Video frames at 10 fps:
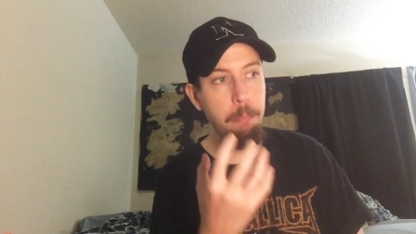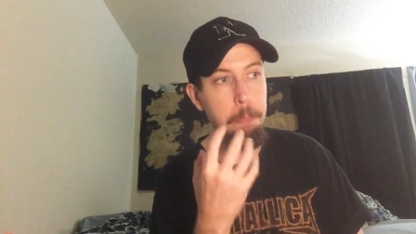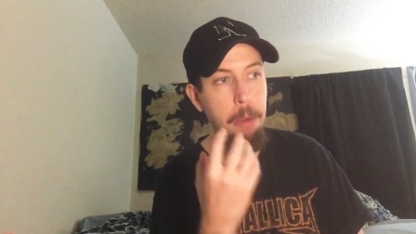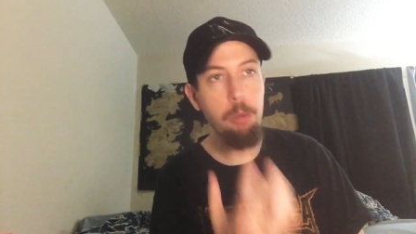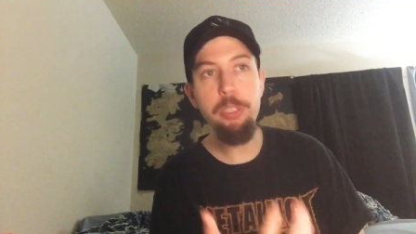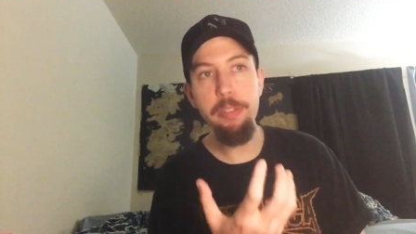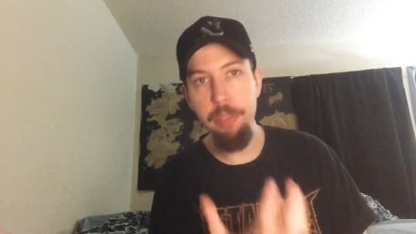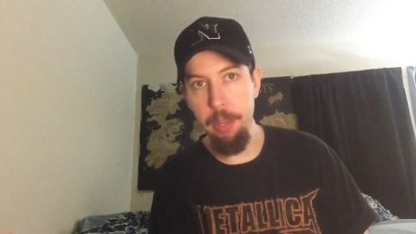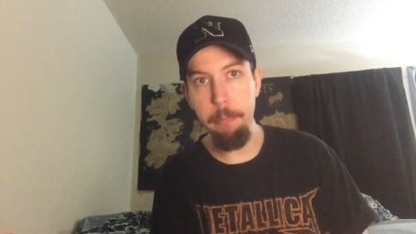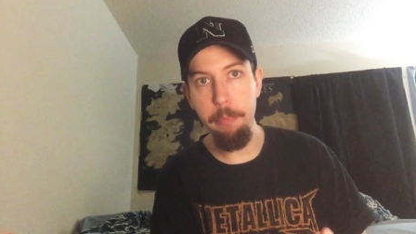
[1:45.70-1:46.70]
most
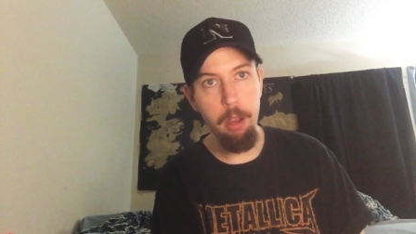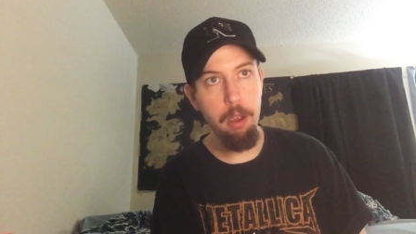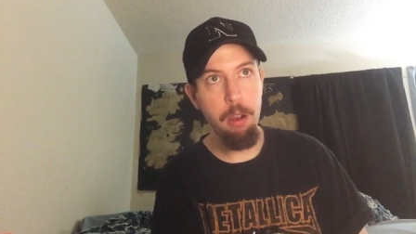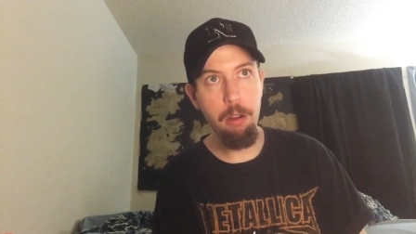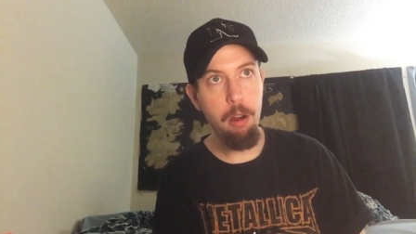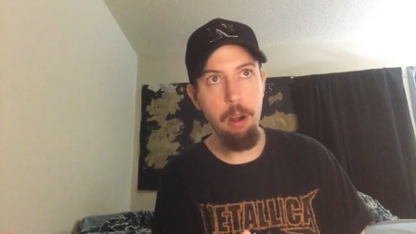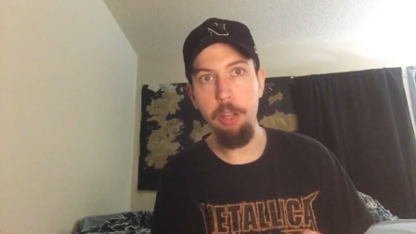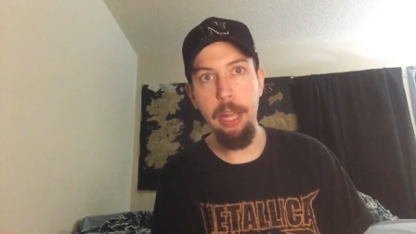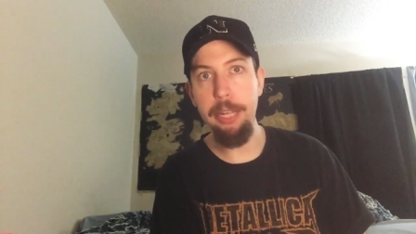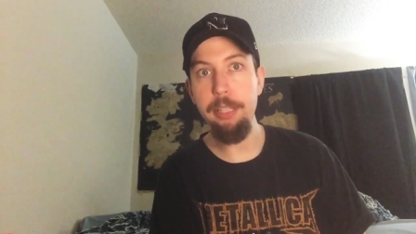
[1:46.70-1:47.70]
of them are
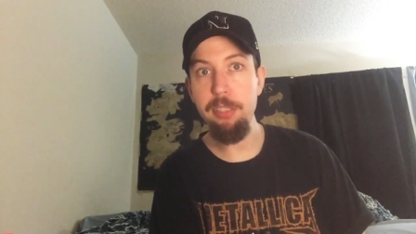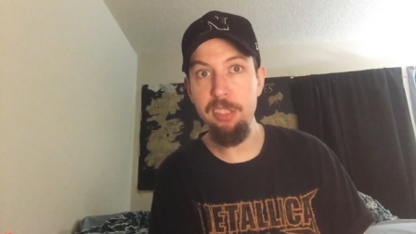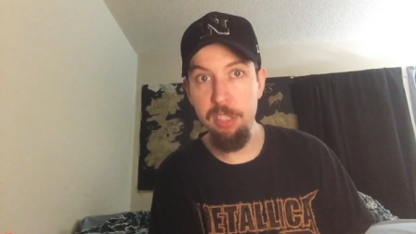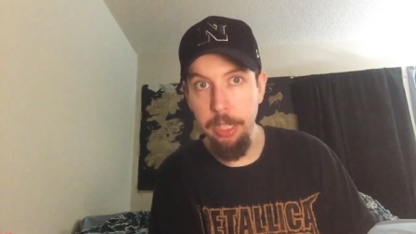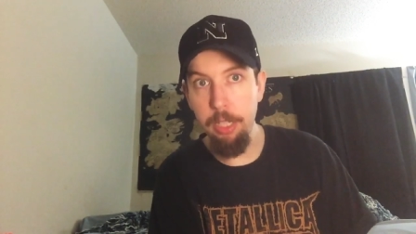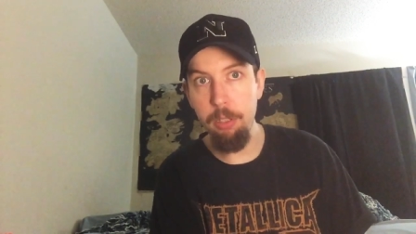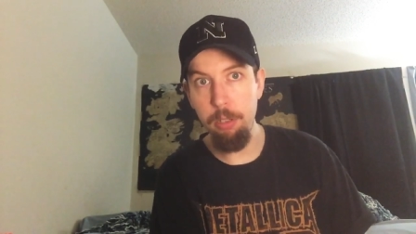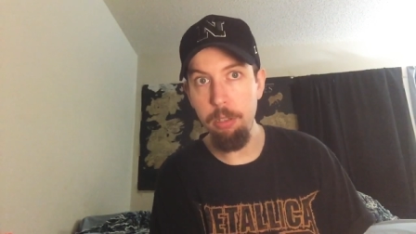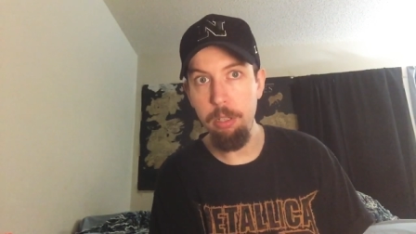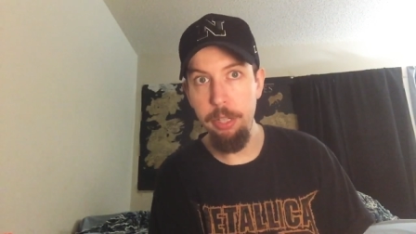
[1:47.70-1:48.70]
like
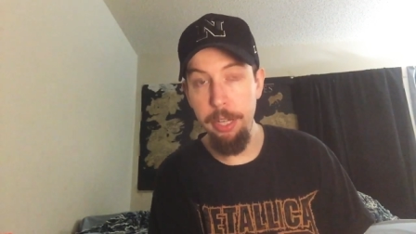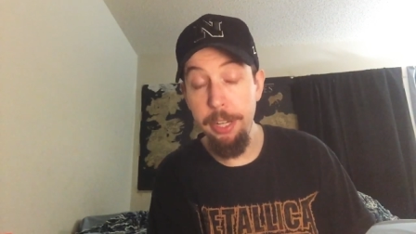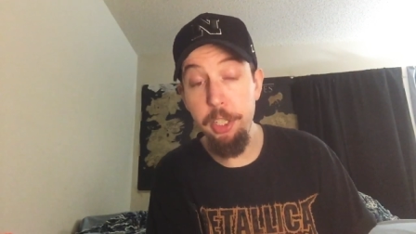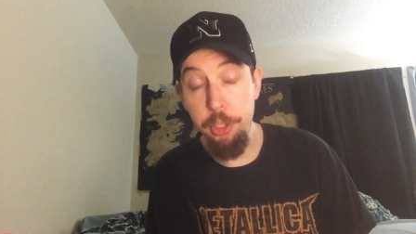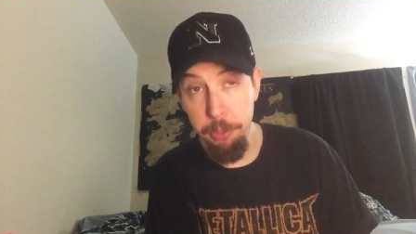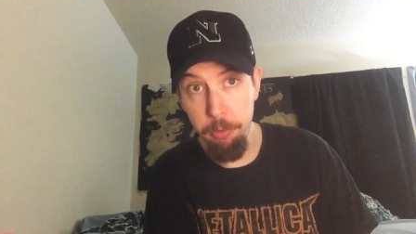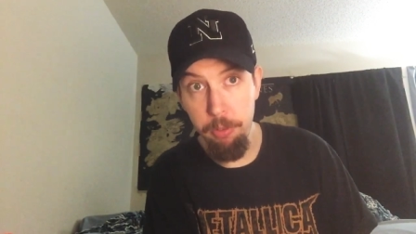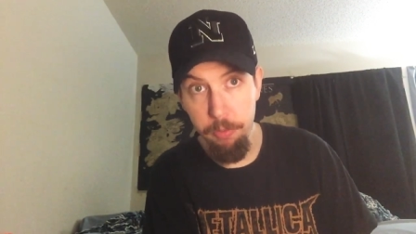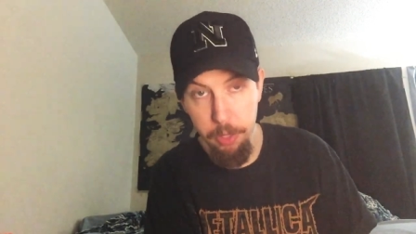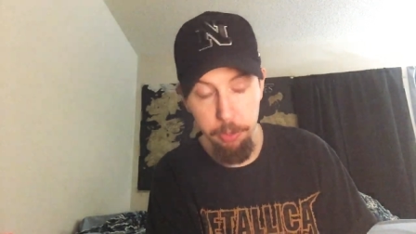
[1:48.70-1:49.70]
single issue
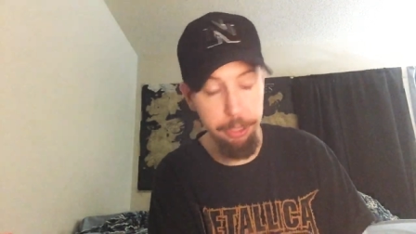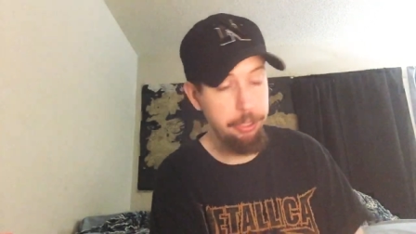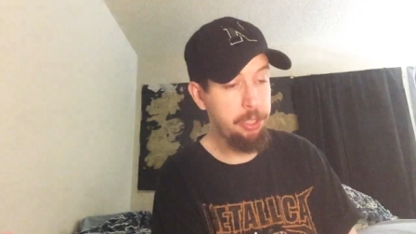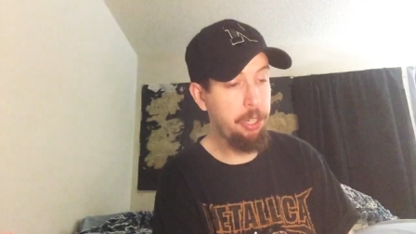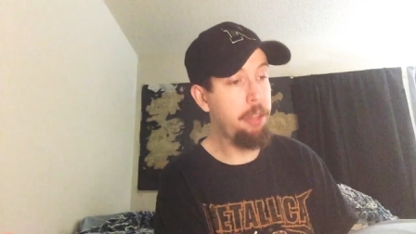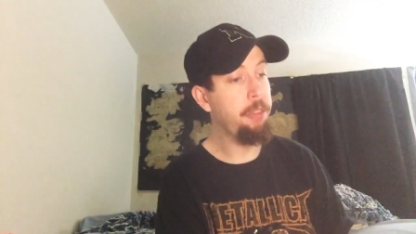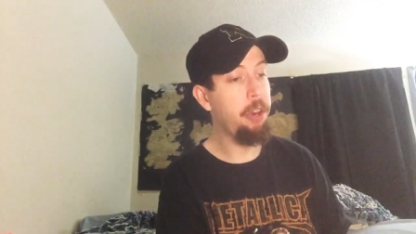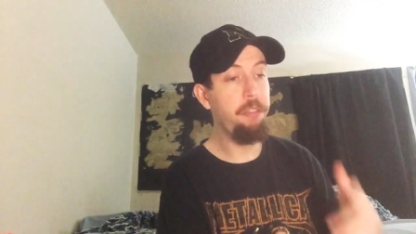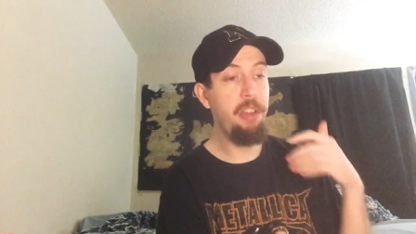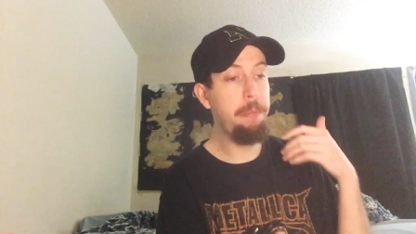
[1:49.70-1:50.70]
voters.
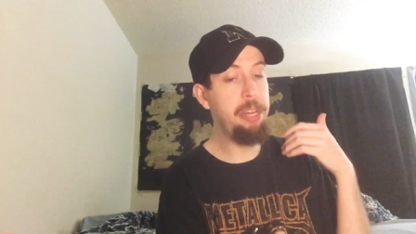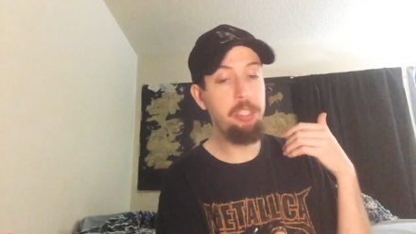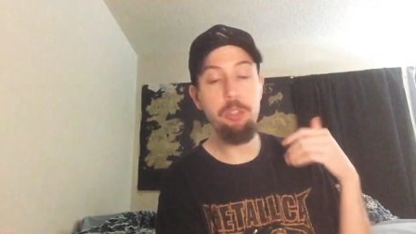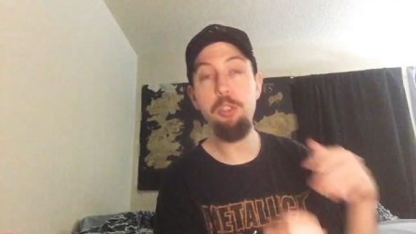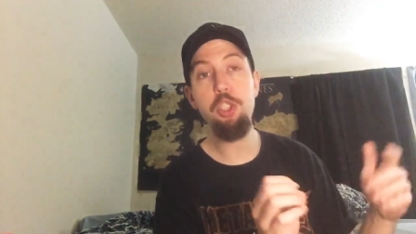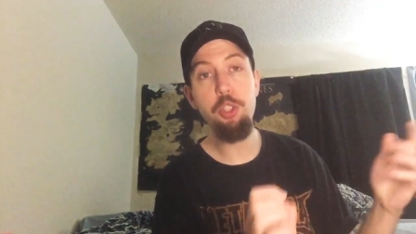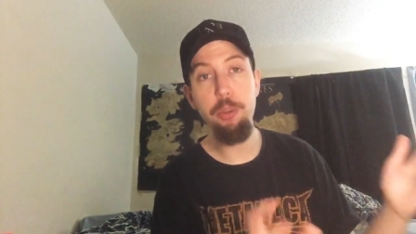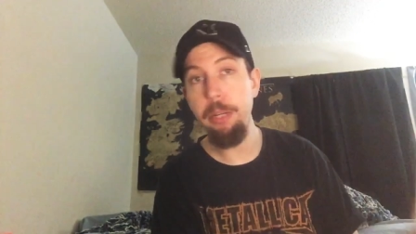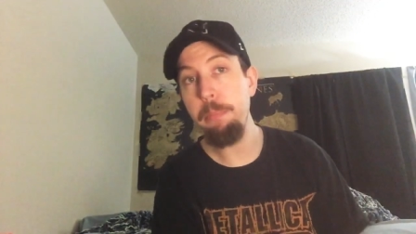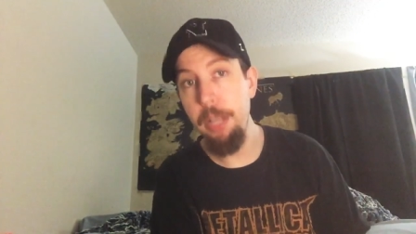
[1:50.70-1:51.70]
There are feminists who
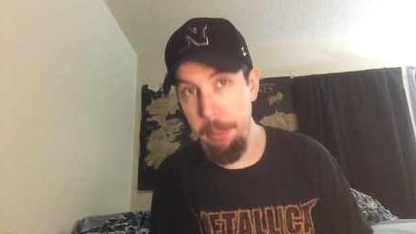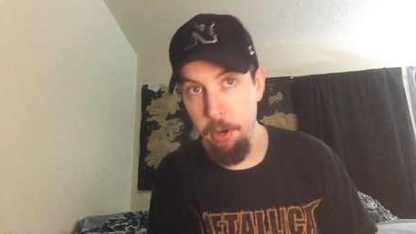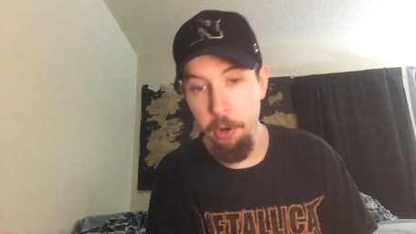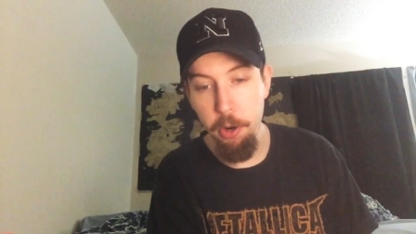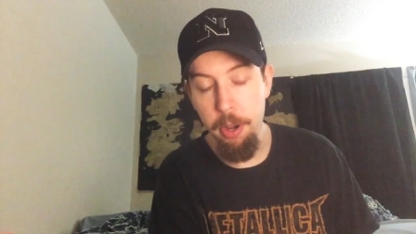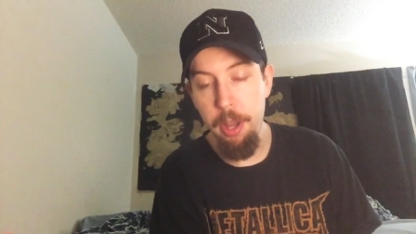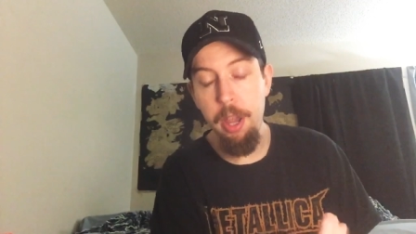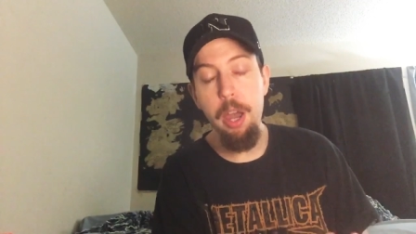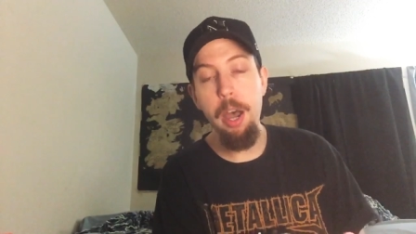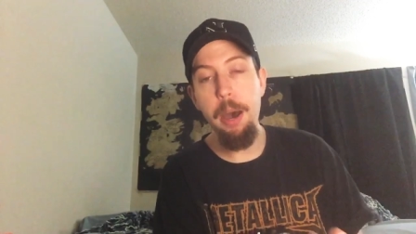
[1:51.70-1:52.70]
scream bloody murder
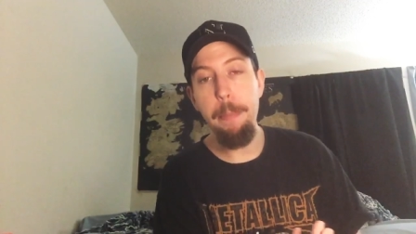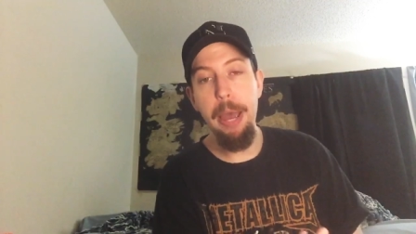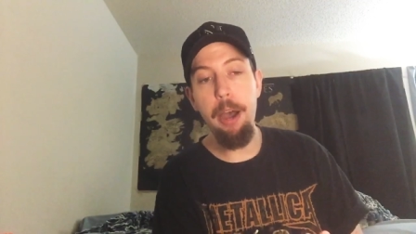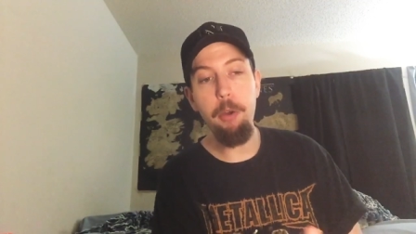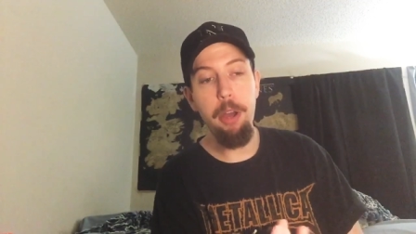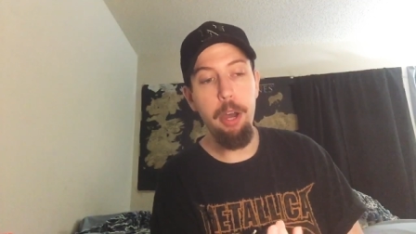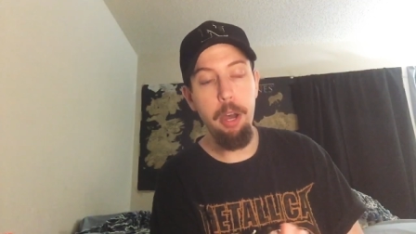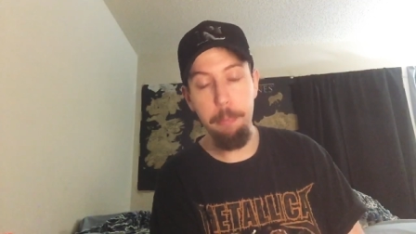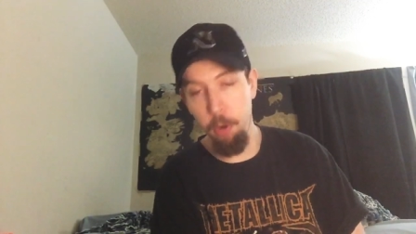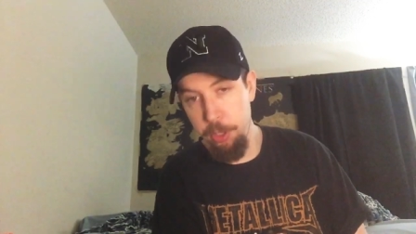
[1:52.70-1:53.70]
about uh,
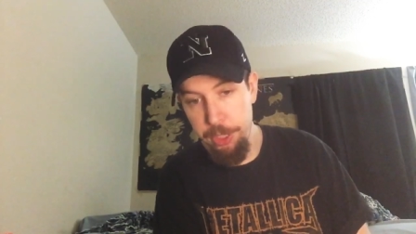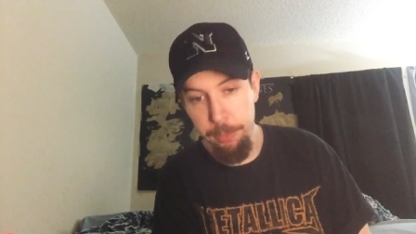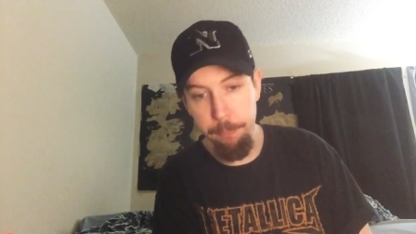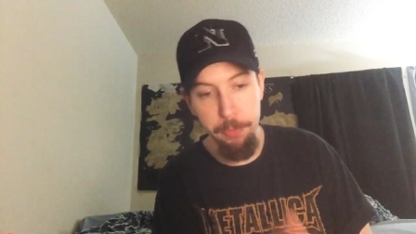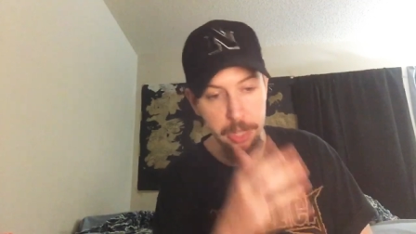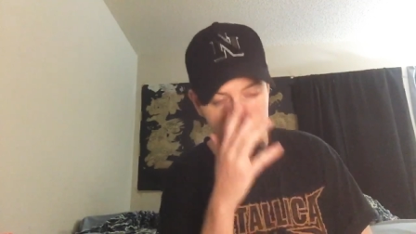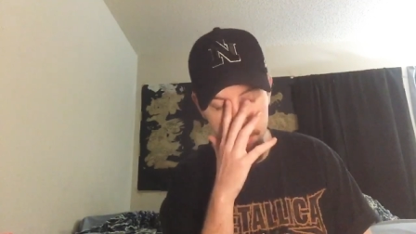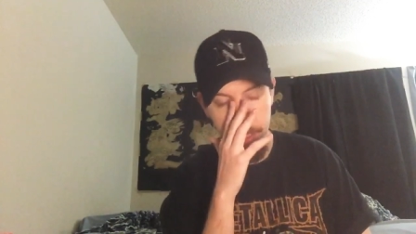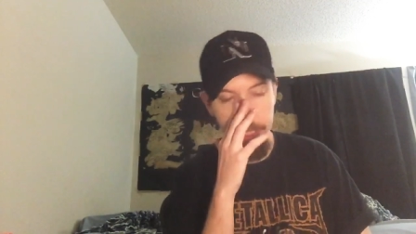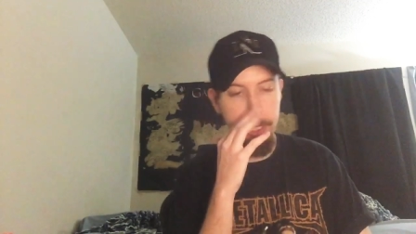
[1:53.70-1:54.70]
abortion. There's